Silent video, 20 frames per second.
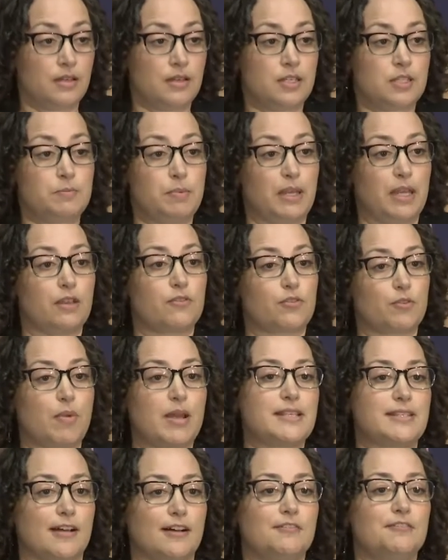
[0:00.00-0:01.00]
Speaking for
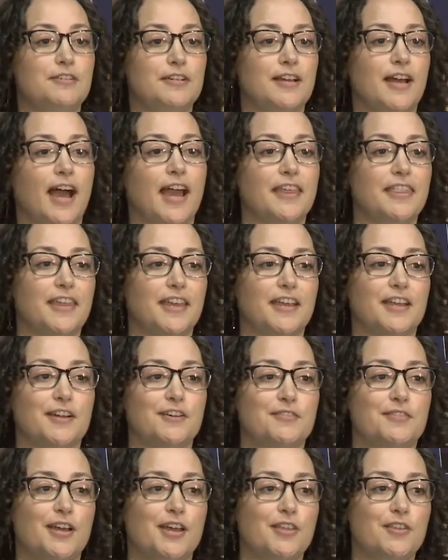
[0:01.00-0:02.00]
myself, I think
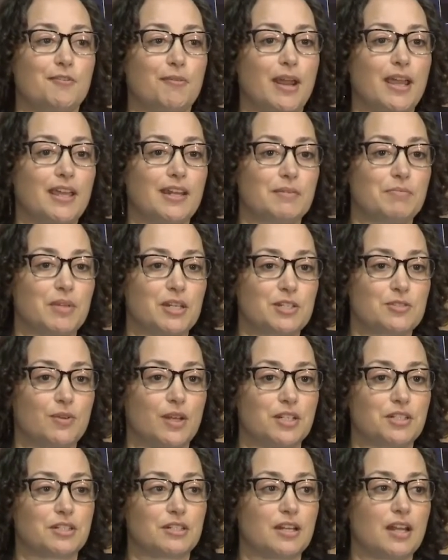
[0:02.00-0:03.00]
of the Reagan
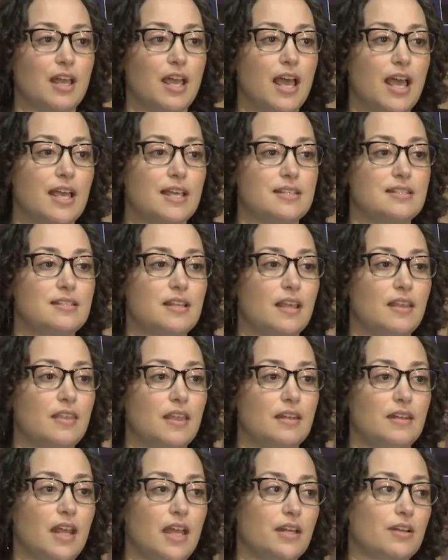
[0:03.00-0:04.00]
administration as the
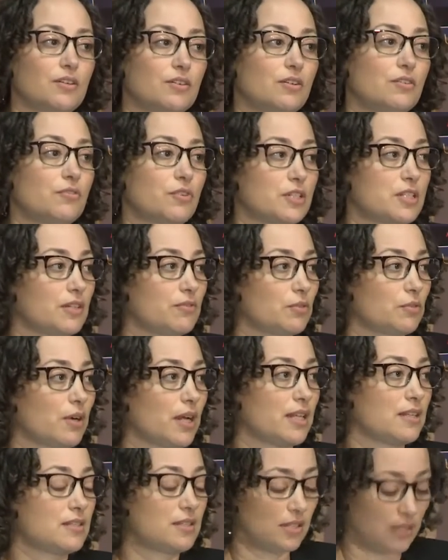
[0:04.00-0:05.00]
nadir for civil
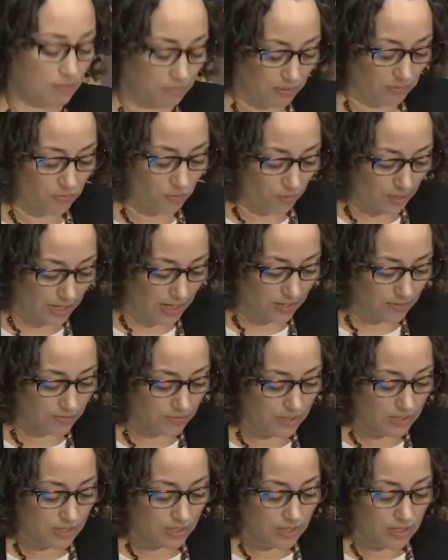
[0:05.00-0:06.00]
rights before now.
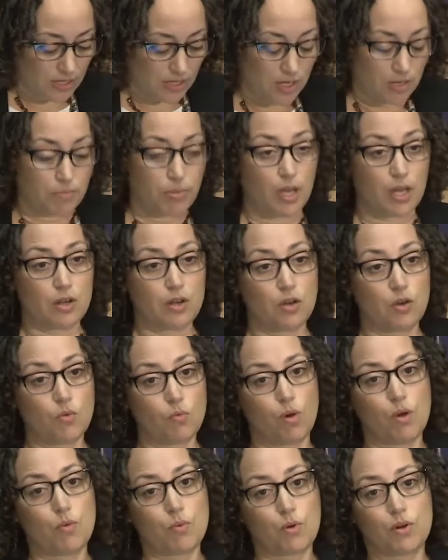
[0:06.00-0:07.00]
But
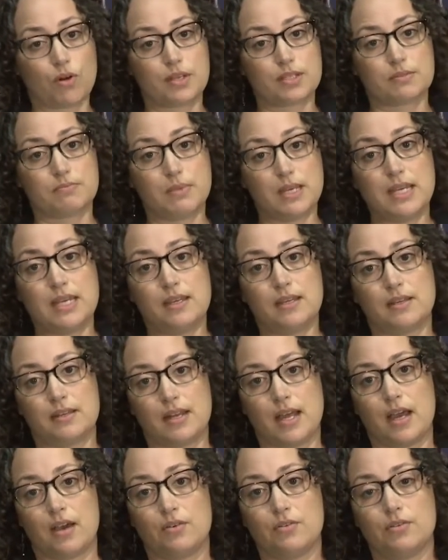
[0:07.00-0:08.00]
what worries me
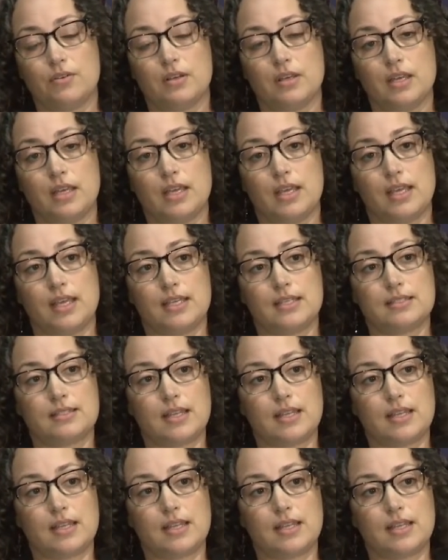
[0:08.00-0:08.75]
now is